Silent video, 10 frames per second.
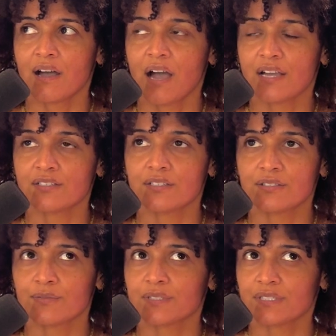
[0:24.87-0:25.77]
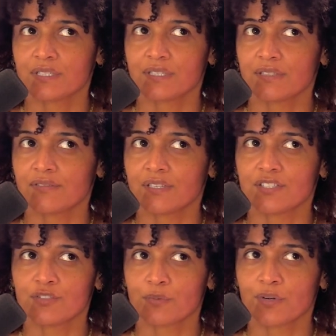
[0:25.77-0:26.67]
I just received
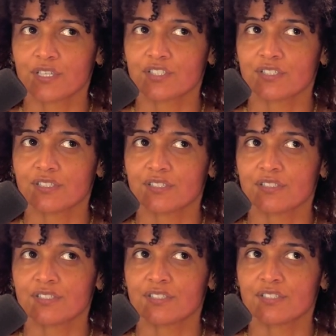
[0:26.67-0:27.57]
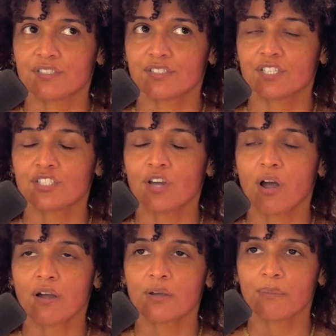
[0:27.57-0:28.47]
inspiration to
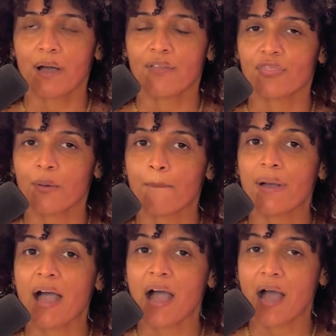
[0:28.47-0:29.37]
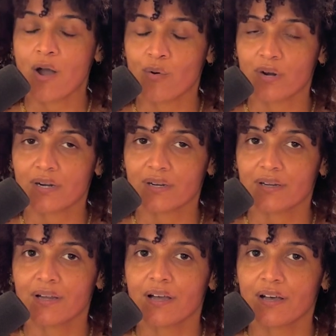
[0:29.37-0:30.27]
talk about the power
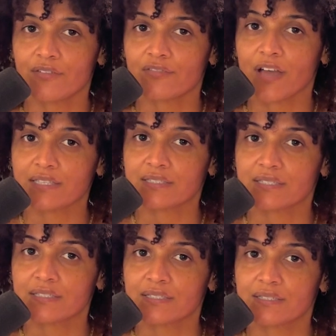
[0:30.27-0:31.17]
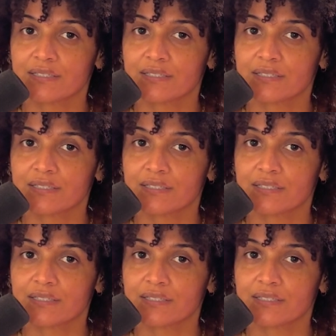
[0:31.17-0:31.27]
of fasting.